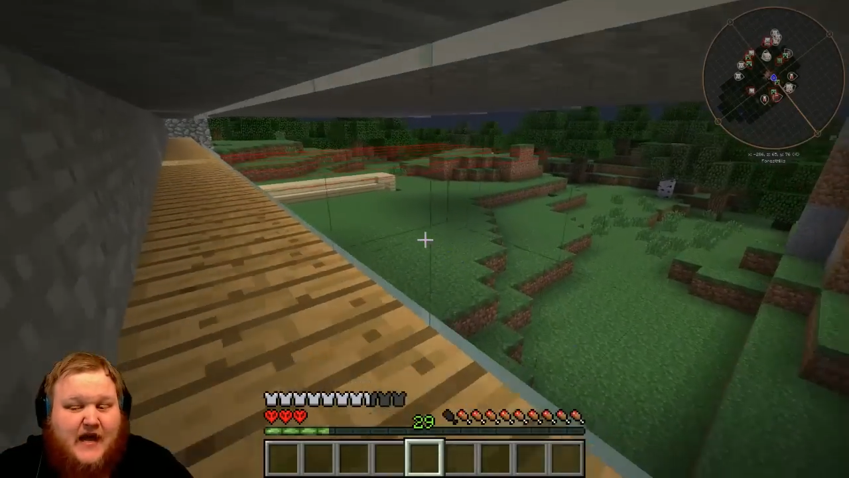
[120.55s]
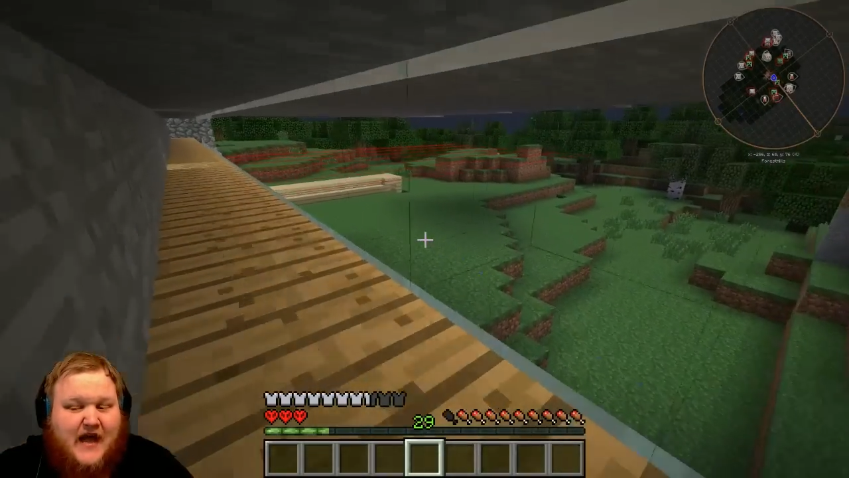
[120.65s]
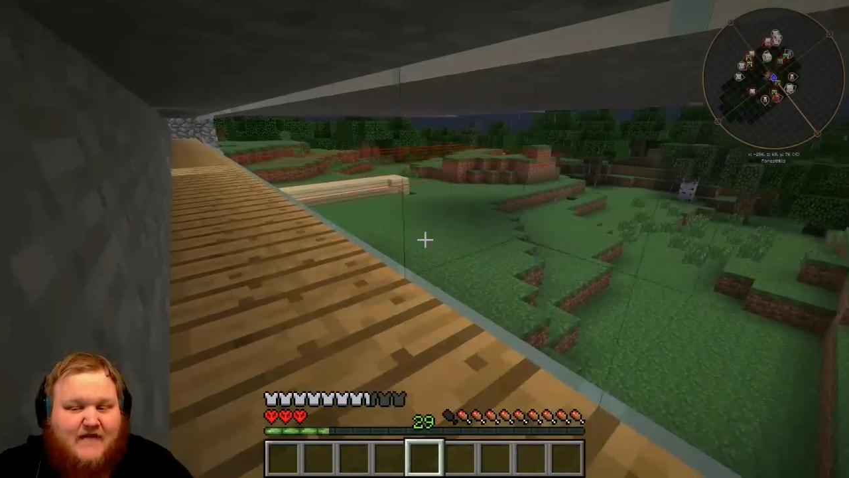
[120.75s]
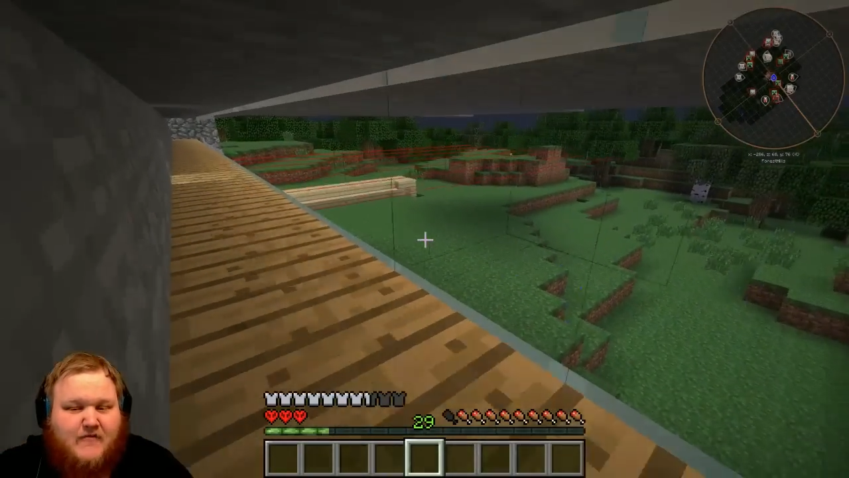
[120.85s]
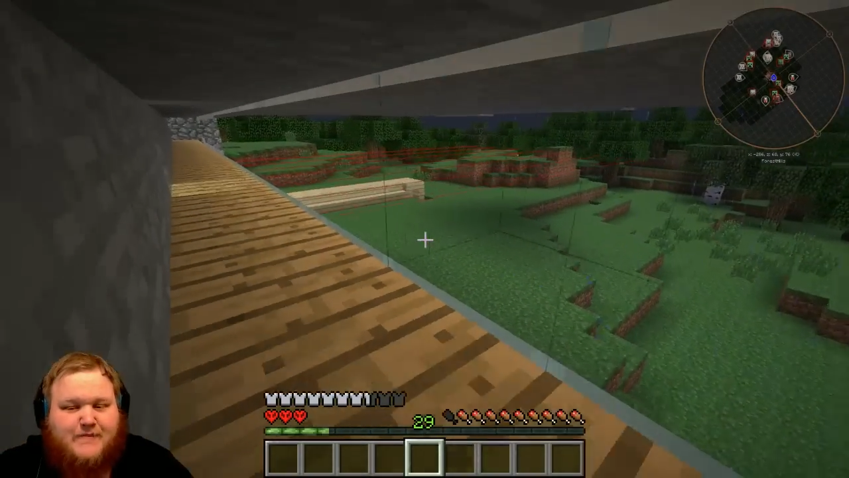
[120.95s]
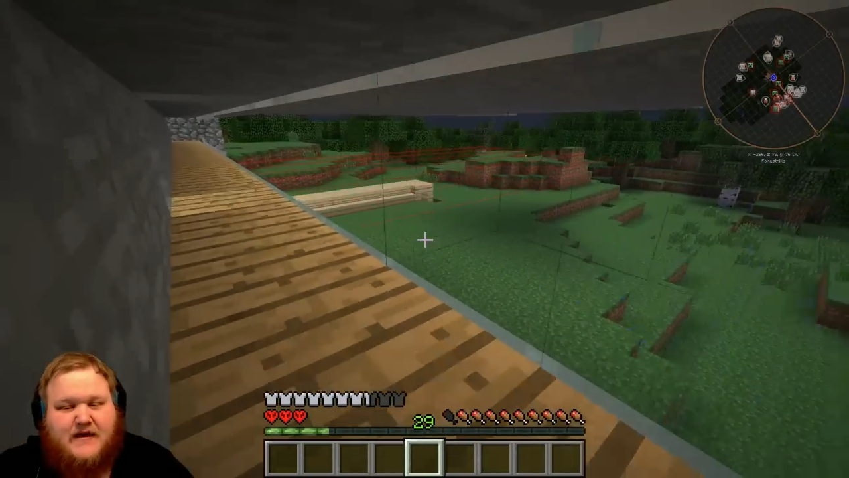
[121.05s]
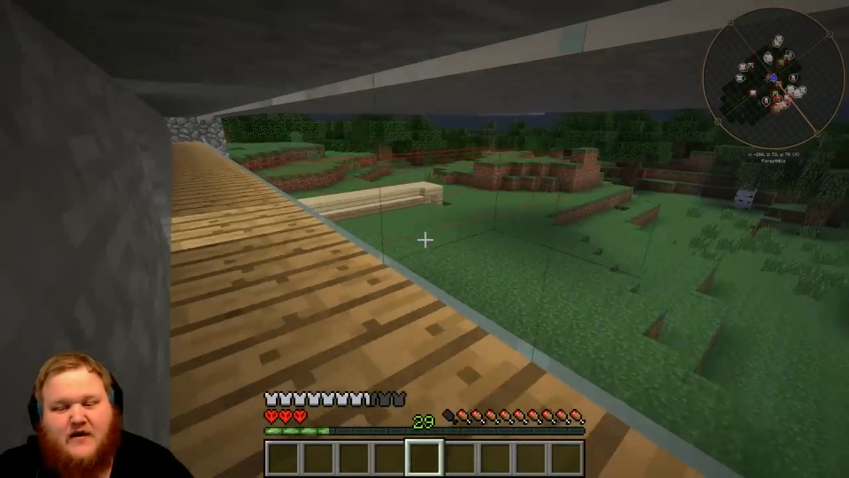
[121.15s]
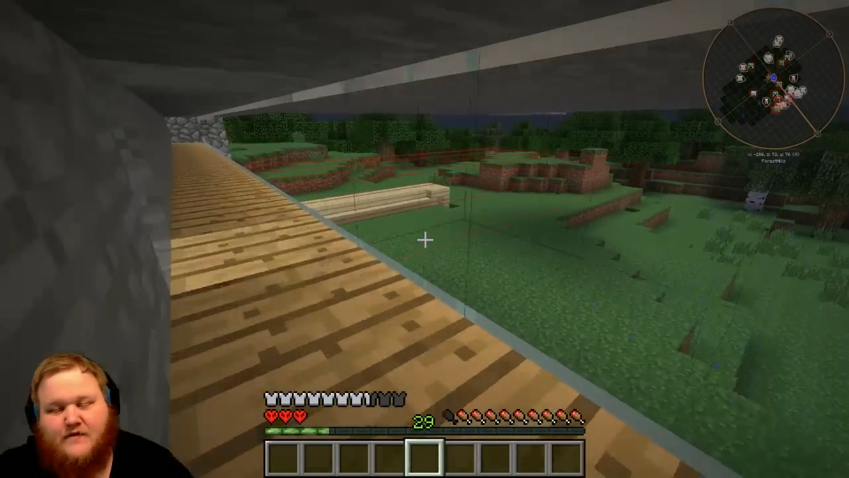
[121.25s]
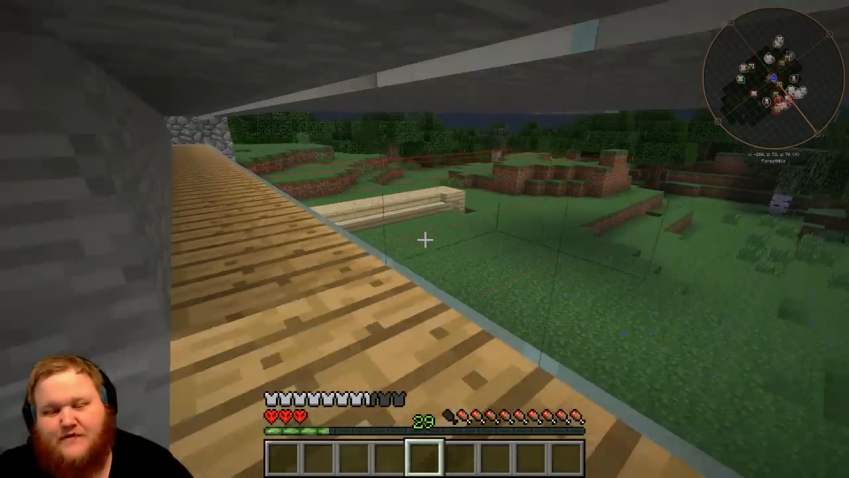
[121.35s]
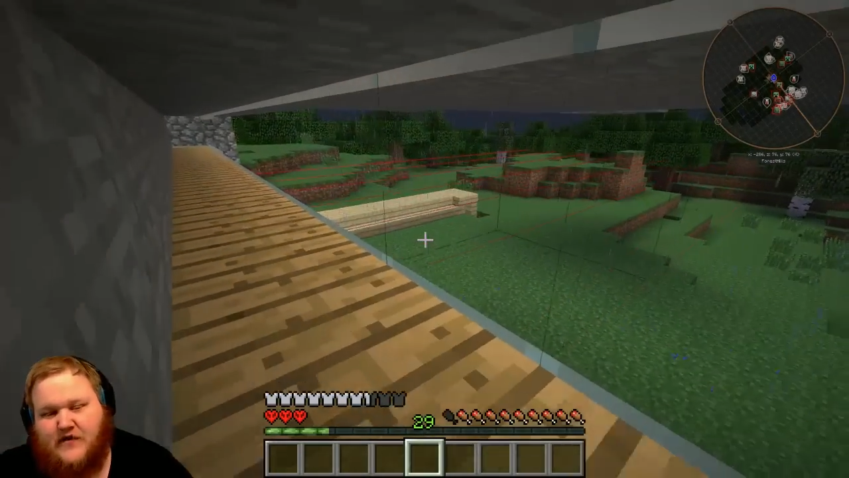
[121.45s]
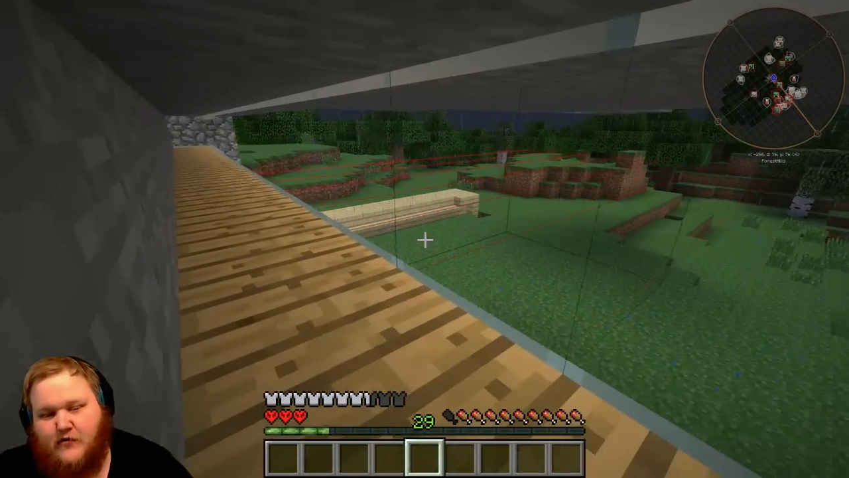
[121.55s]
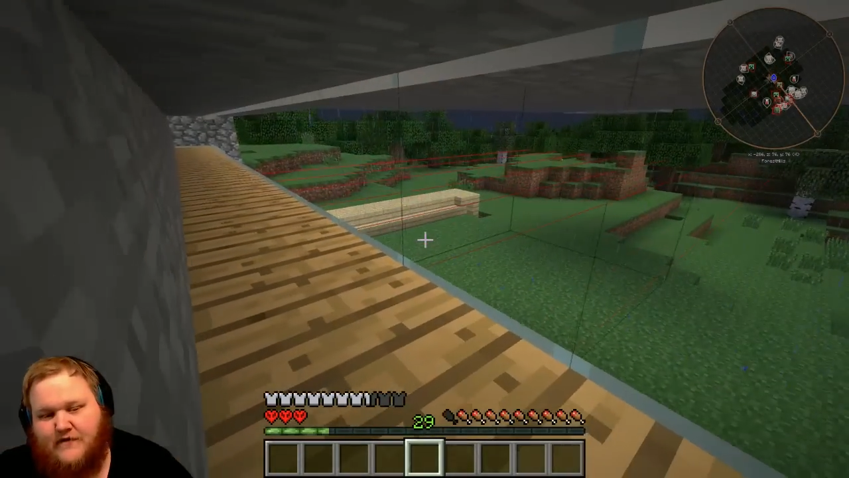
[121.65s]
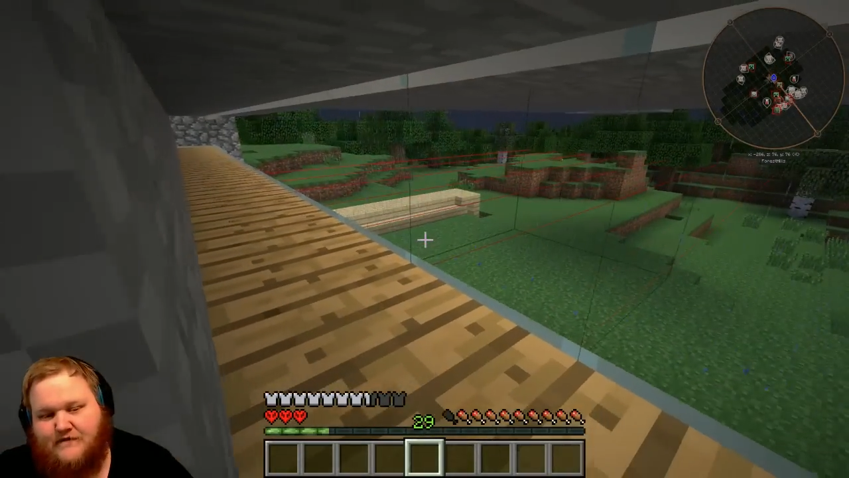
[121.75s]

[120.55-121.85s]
have a better field of